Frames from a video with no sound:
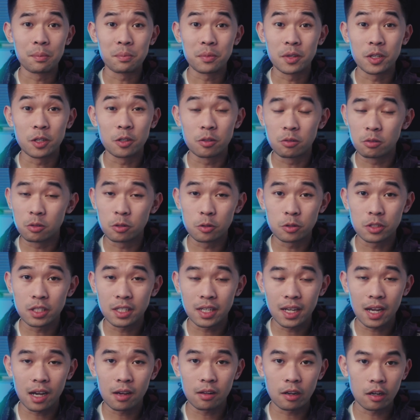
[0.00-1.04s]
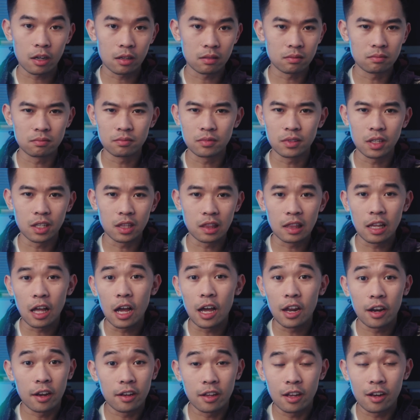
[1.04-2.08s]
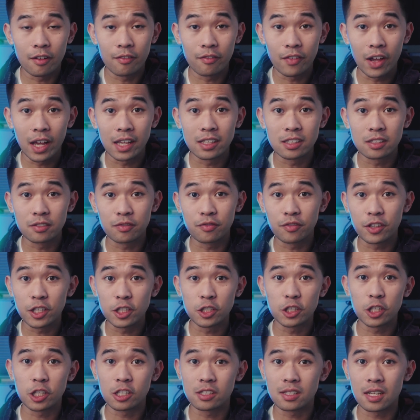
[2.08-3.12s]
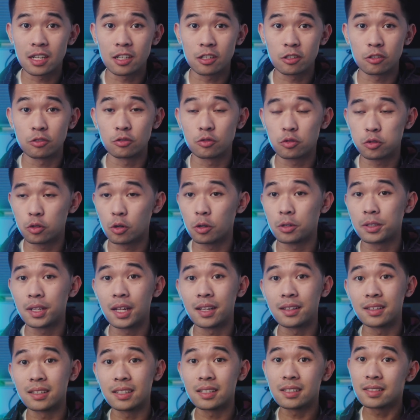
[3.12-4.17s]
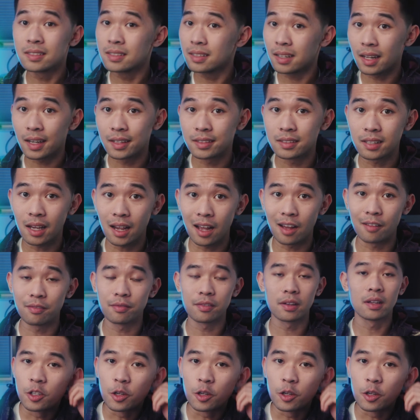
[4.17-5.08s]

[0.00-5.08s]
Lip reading: you're losing out on a lot of the advanced features and control that these lights have.